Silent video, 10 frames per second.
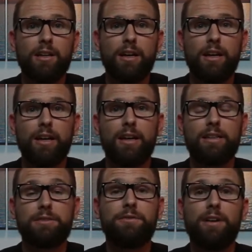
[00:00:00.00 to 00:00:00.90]
and
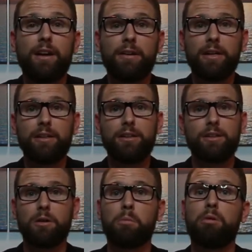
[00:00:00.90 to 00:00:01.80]
it's very,
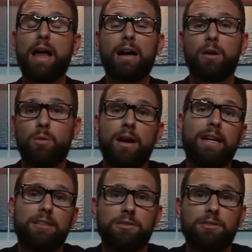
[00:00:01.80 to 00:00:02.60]
black or white